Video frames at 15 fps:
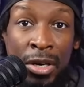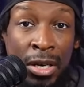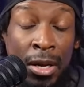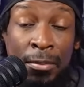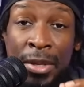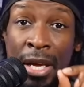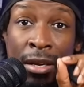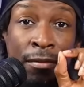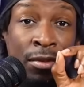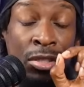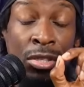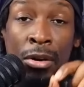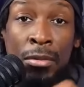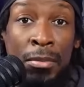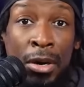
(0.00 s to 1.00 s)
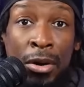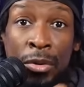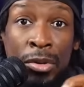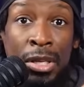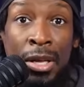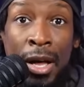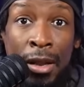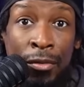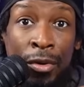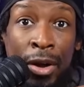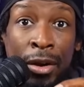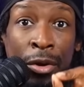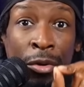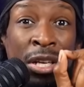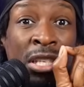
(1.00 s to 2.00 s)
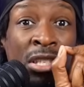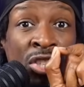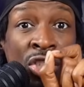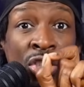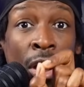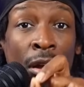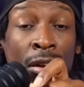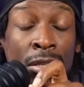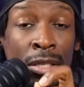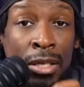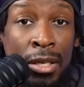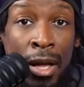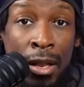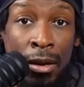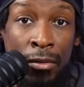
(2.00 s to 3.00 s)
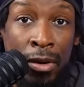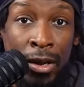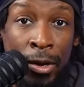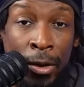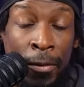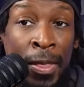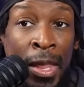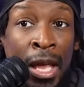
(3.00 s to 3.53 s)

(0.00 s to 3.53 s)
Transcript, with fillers: and I'm not even talking about only Colorado. It starts in Colorado.